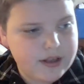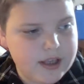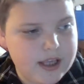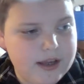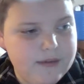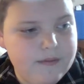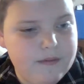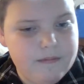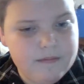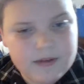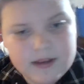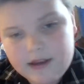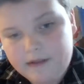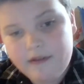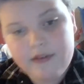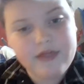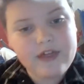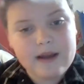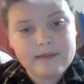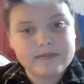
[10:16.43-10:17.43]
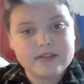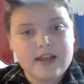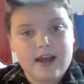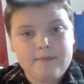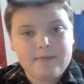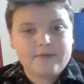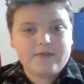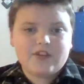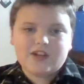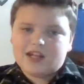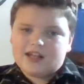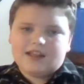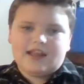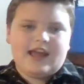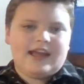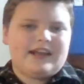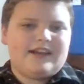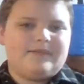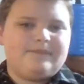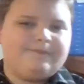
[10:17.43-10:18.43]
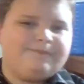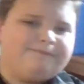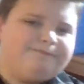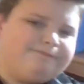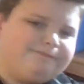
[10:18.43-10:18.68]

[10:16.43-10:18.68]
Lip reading: give a thumbs up. If you didn't like them,